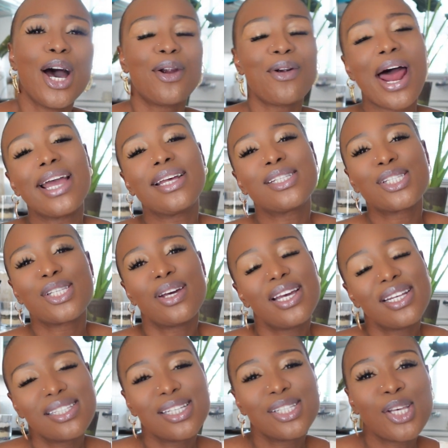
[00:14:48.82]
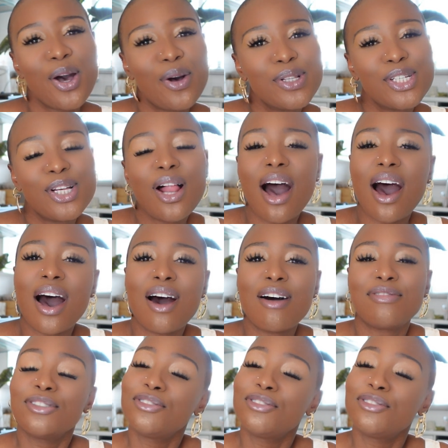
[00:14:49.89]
Right, so it's a total of